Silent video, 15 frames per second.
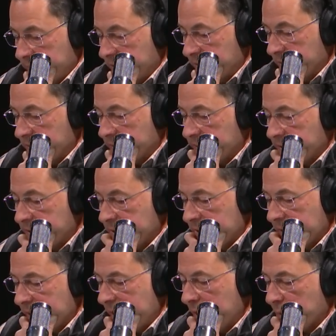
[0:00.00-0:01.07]
I don't know.
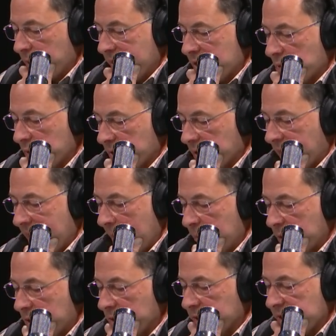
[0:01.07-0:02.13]
Then he writes what the
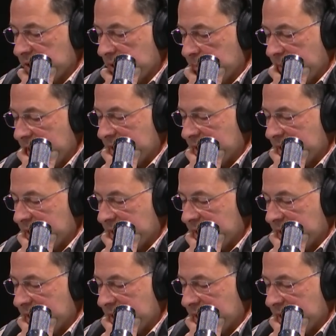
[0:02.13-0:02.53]
chemical is that